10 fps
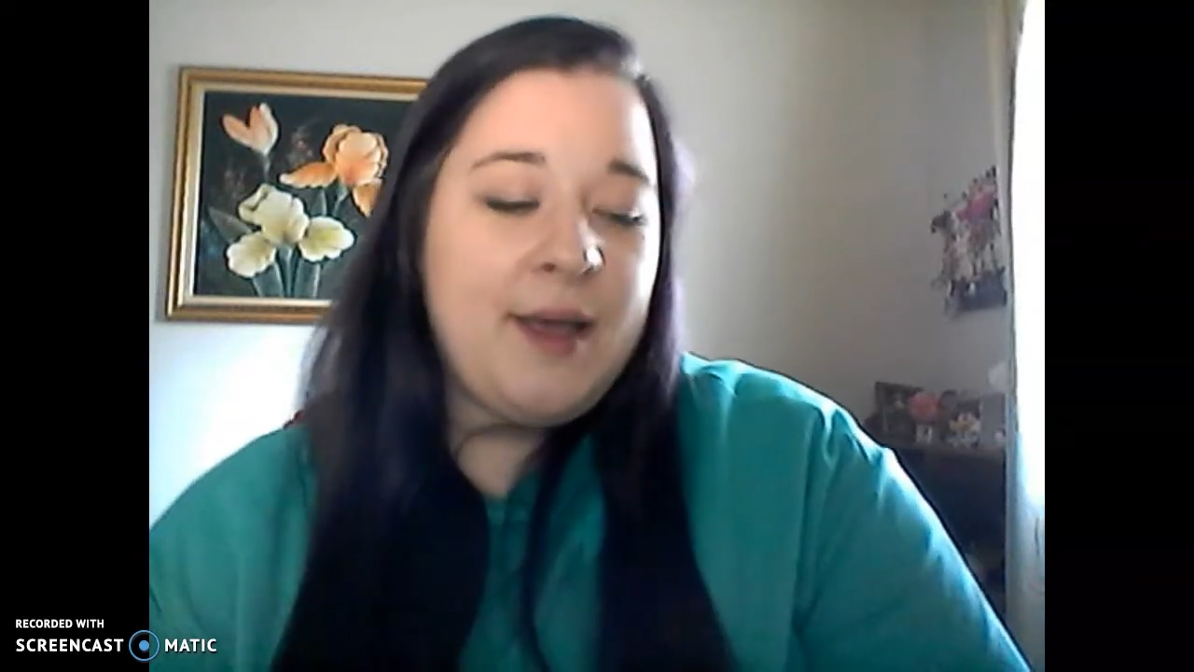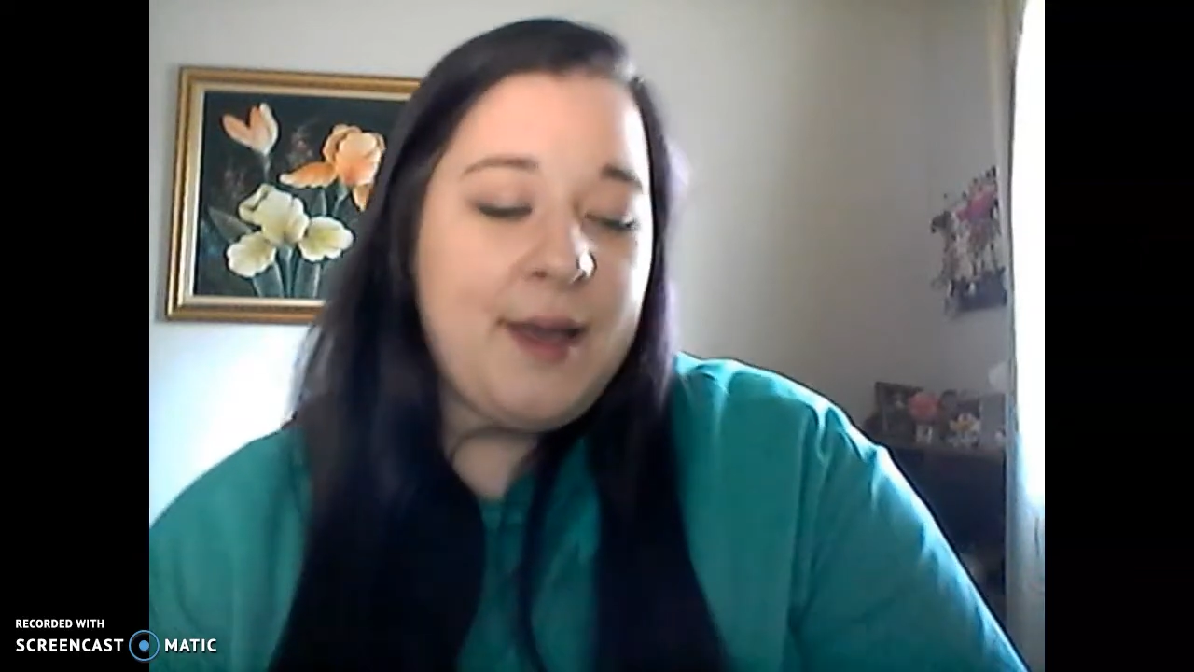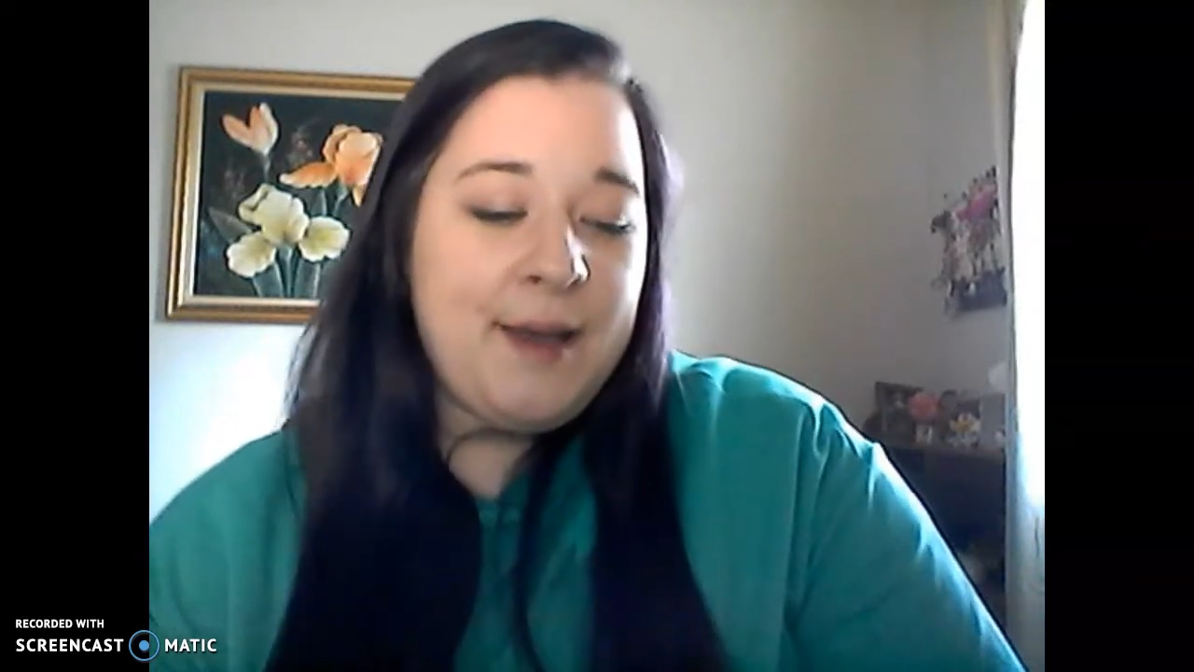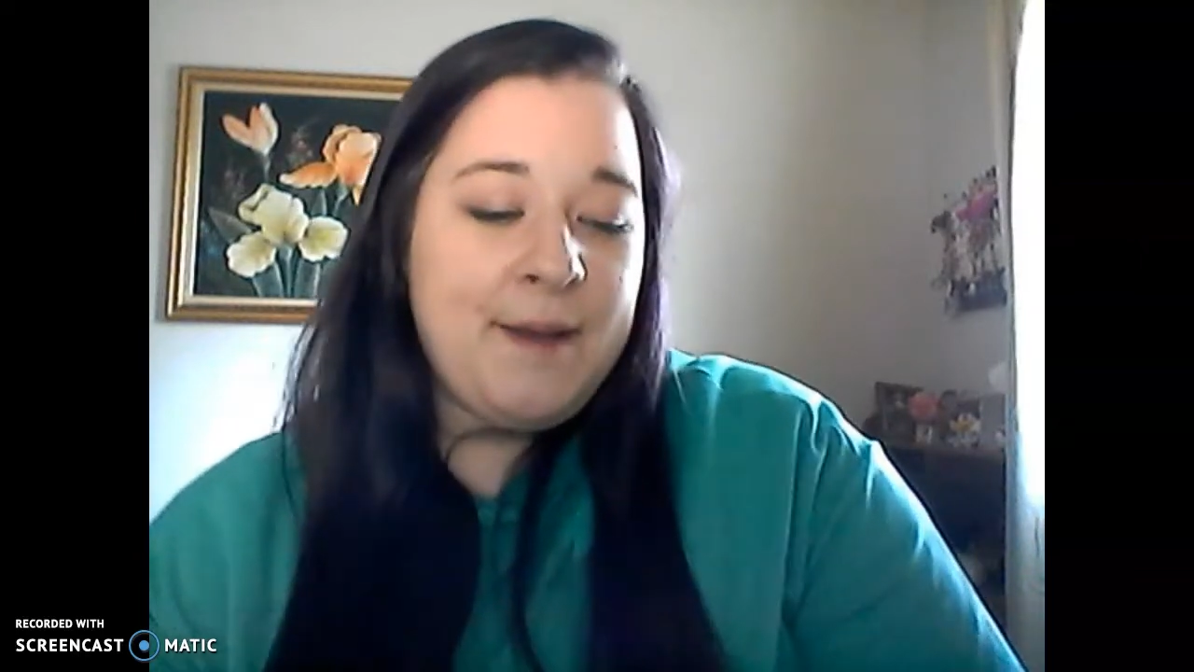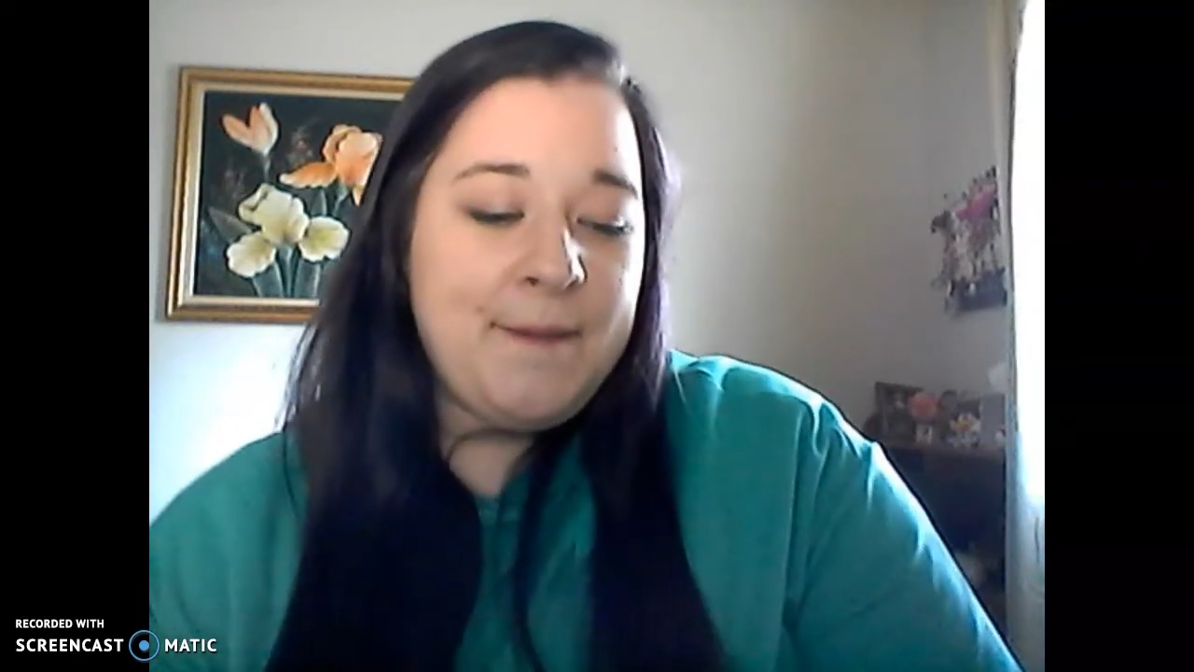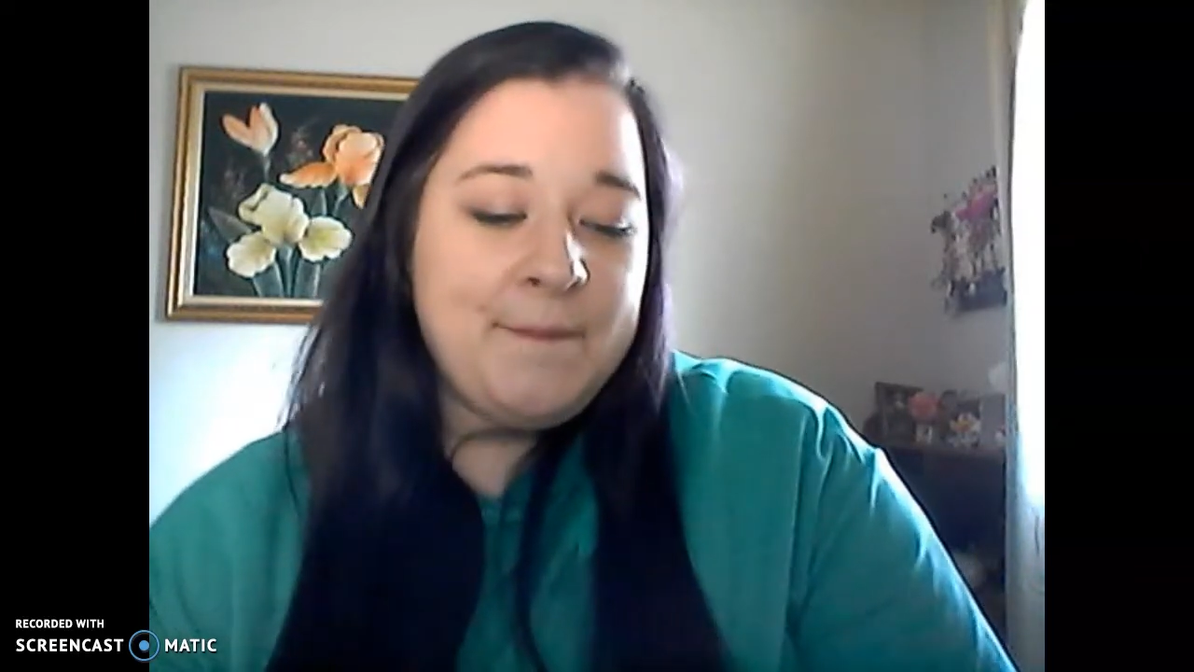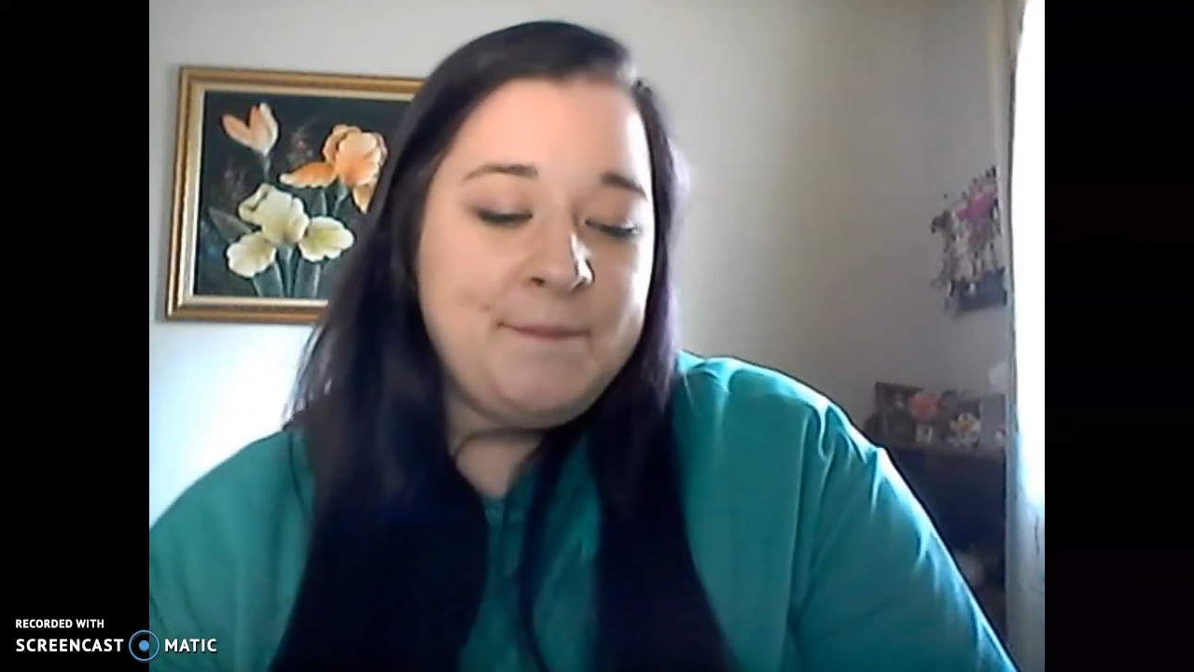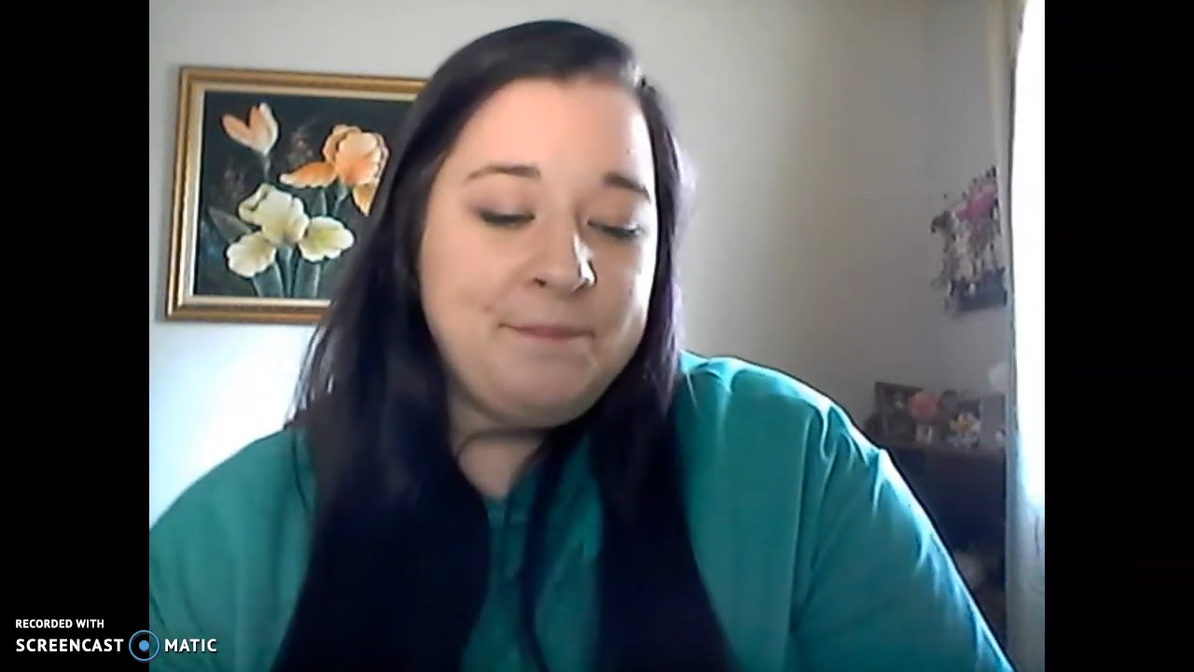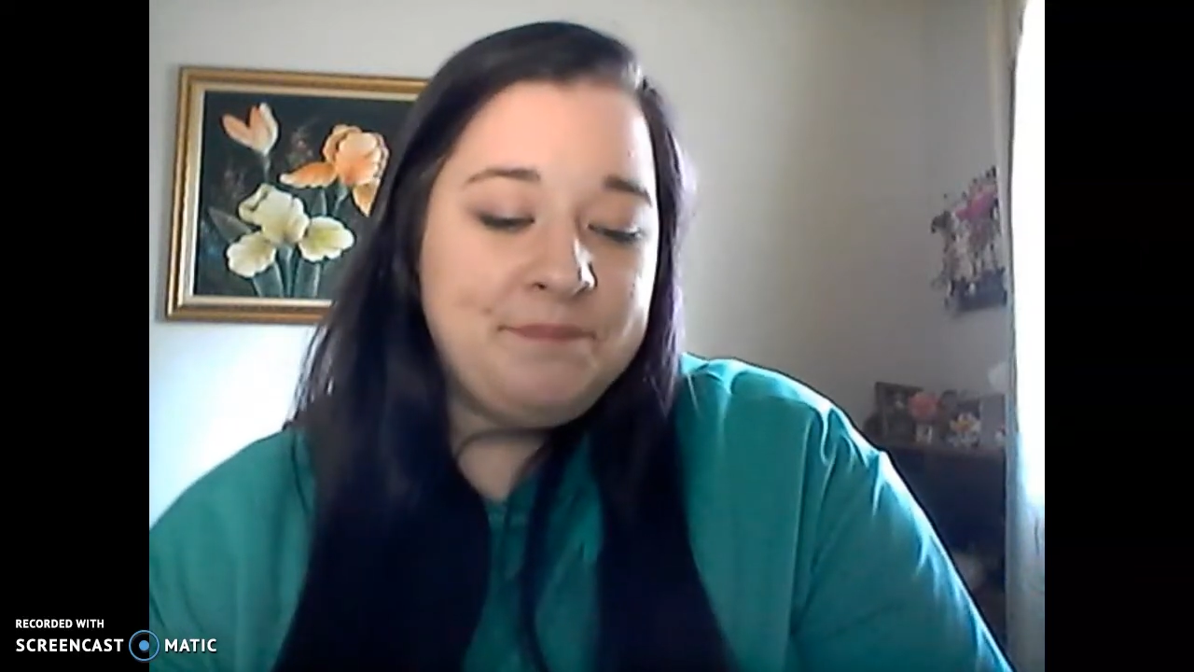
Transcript: Um,